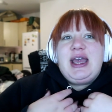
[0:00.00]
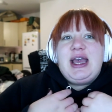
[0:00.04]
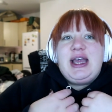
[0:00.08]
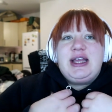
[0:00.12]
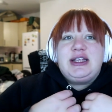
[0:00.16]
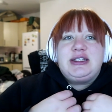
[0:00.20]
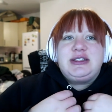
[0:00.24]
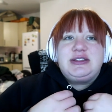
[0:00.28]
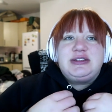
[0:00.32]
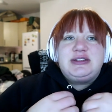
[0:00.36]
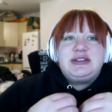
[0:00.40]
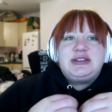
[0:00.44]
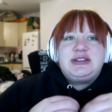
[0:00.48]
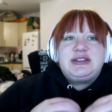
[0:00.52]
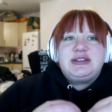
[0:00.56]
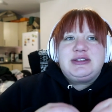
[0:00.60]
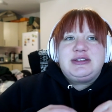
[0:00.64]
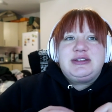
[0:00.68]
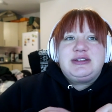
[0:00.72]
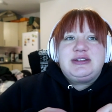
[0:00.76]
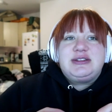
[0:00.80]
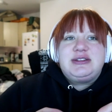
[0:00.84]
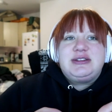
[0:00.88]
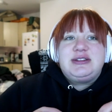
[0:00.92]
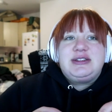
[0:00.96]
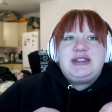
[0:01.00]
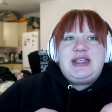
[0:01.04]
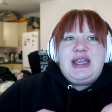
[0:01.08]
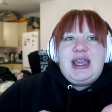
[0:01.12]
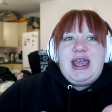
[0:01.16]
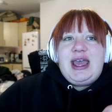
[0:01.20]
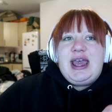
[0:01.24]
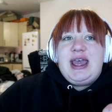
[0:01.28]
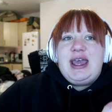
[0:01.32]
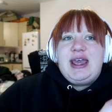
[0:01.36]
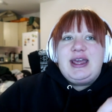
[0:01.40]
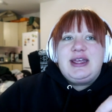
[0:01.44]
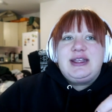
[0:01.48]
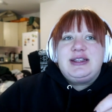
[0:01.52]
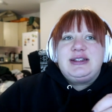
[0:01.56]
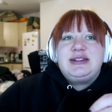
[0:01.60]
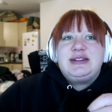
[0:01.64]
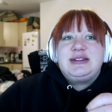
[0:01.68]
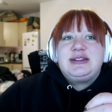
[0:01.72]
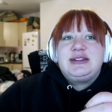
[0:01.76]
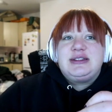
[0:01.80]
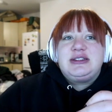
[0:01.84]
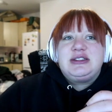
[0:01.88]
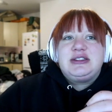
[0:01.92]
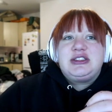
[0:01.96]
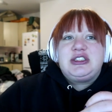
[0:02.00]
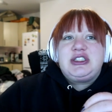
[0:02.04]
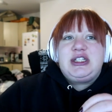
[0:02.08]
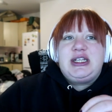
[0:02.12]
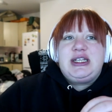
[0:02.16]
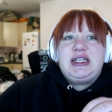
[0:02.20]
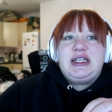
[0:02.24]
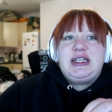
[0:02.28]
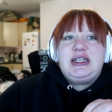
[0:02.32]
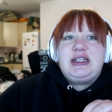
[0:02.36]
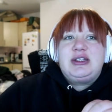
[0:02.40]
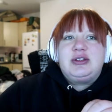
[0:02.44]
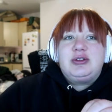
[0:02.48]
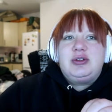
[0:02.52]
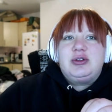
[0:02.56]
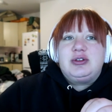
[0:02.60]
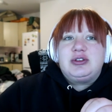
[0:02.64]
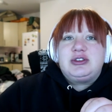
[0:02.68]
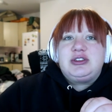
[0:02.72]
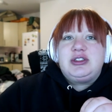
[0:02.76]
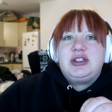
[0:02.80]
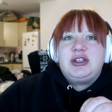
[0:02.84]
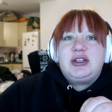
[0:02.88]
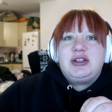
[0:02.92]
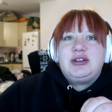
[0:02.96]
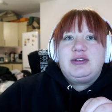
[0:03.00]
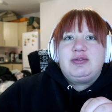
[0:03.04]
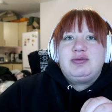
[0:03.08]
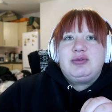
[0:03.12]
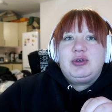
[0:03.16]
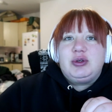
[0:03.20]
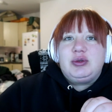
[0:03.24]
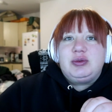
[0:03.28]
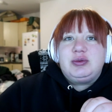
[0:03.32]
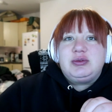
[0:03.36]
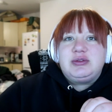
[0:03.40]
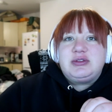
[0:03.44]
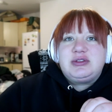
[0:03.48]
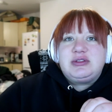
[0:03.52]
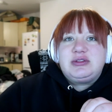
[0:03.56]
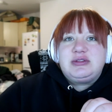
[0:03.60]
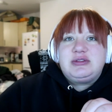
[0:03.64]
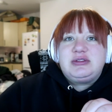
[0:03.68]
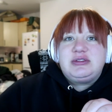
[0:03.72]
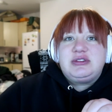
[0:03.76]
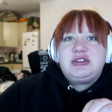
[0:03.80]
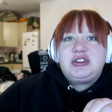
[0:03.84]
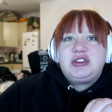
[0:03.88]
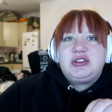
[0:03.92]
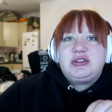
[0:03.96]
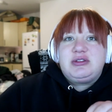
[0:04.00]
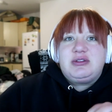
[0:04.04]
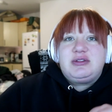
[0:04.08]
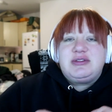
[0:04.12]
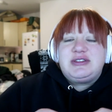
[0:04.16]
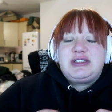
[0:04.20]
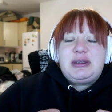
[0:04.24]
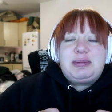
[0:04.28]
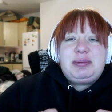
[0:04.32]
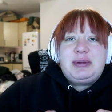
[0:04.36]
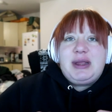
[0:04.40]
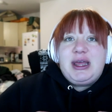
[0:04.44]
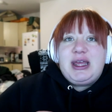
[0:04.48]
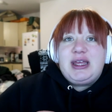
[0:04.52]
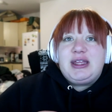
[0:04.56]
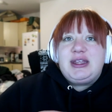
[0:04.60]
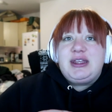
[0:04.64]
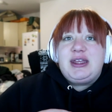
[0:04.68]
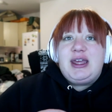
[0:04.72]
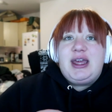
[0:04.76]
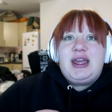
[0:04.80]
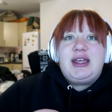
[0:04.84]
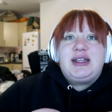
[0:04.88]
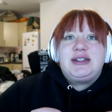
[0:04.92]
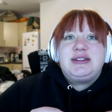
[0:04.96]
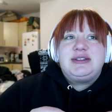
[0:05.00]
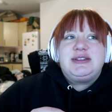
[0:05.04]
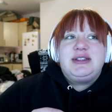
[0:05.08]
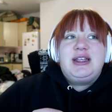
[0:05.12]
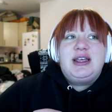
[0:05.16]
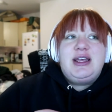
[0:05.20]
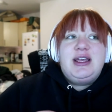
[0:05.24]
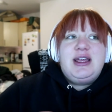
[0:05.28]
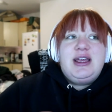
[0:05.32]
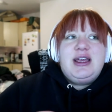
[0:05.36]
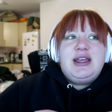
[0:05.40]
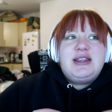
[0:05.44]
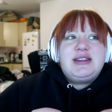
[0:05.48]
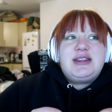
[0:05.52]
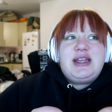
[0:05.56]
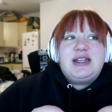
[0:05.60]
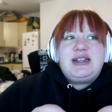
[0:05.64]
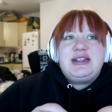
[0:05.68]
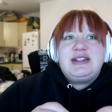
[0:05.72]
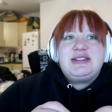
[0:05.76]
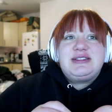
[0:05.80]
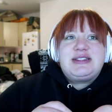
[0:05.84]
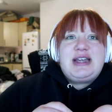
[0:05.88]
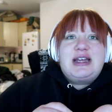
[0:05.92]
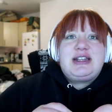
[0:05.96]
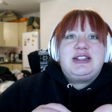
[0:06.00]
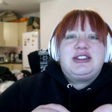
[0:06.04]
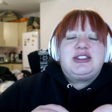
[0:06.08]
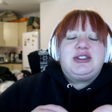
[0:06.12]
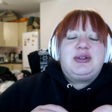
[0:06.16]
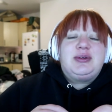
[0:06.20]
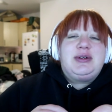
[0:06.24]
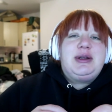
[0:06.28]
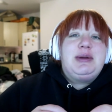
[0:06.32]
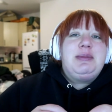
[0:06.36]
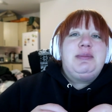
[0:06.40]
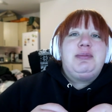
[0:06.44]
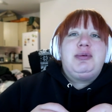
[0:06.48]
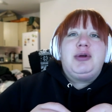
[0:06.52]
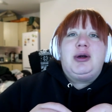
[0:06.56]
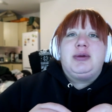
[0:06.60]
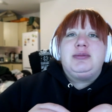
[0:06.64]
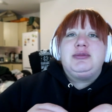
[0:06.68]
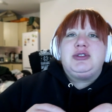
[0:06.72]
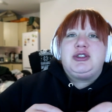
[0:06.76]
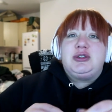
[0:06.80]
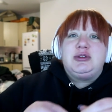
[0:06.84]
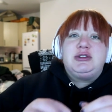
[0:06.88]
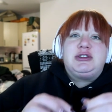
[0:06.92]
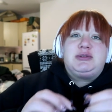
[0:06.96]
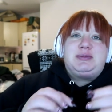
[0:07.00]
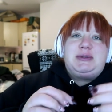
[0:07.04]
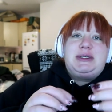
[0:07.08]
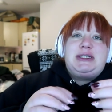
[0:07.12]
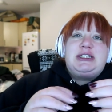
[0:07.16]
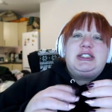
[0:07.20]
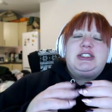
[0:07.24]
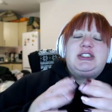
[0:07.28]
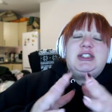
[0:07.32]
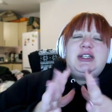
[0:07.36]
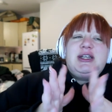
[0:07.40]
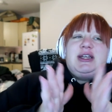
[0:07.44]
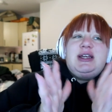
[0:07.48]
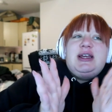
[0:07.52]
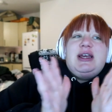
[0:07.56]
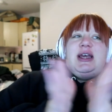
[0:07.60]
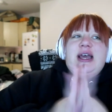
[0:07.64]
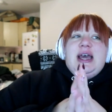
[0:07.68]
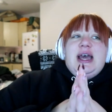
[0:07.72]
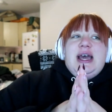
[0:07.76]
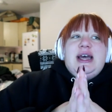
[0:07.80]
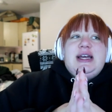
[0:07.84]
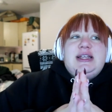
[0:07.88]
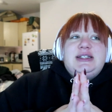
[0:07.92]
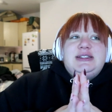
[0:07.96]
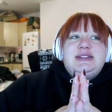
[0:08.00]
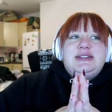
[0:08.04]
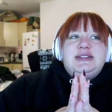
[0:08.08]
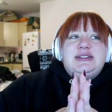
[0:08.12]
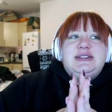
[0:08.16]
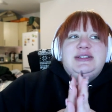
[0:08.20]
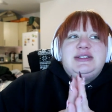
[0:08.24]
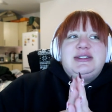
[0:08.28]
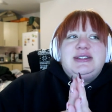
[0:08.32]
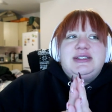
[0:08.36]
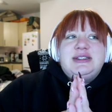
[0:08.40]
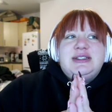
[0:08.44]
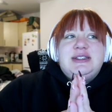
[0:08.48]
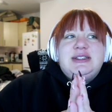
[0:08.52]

and yeah she looked at Rue's sibling and then decided to do an impromptu speech and